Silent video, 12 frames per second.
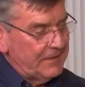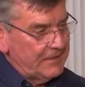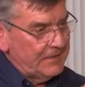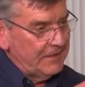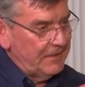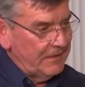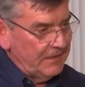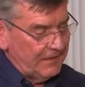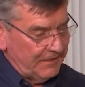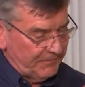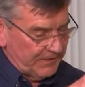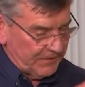this
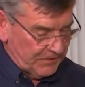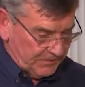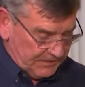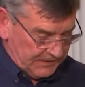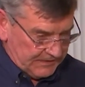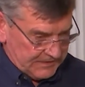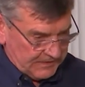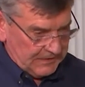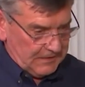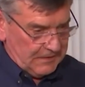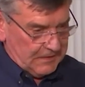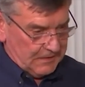in different contexts in
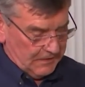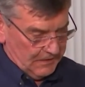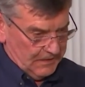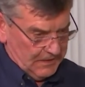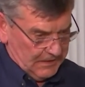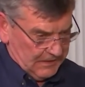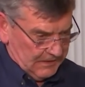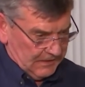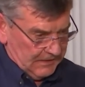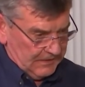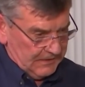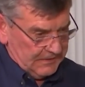here,
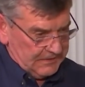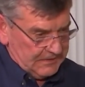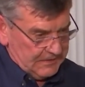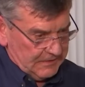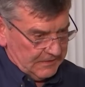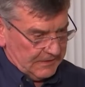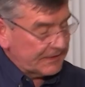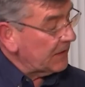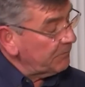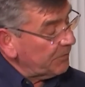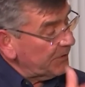is that